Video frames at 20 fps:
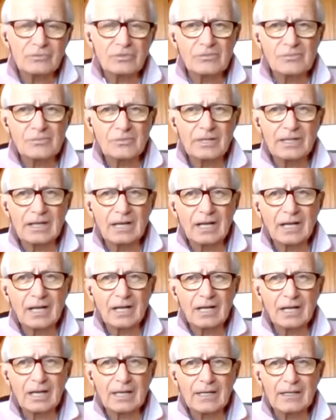Rosemary,
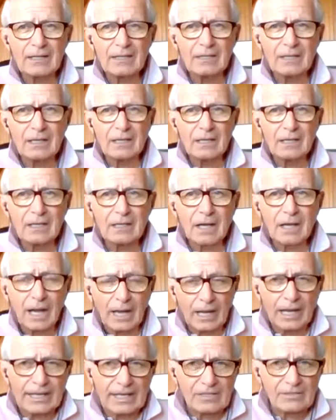I
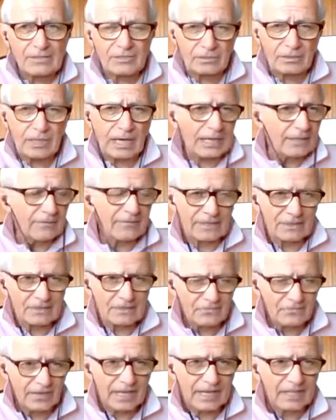guess a lot of it is
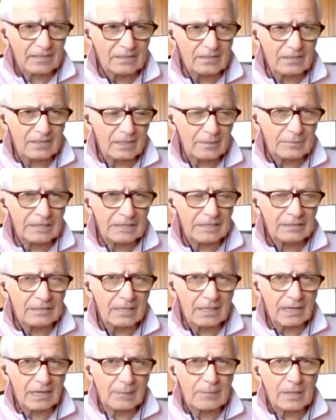fate. I mean,
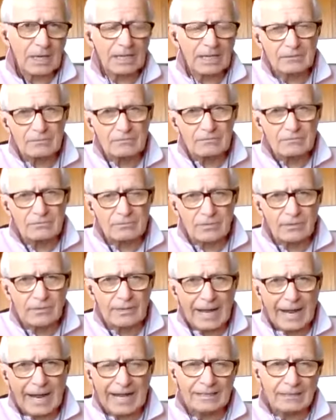I'm not
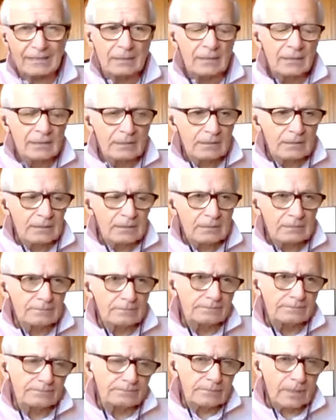that.
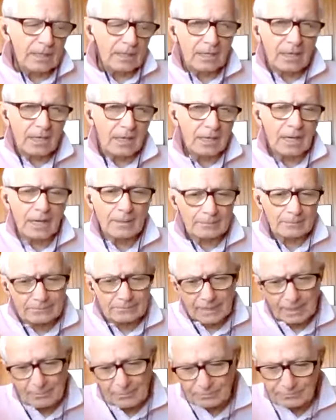I'm
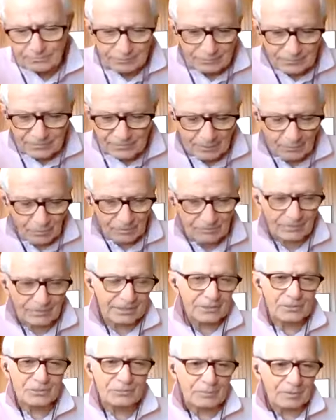a somewhat
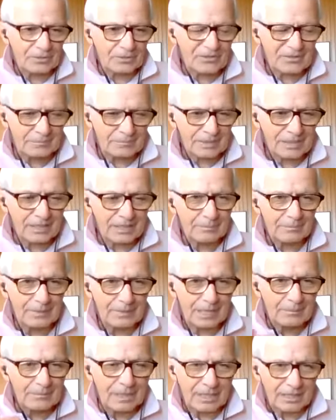religious person, but I'm
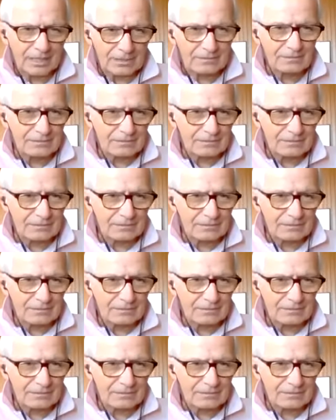not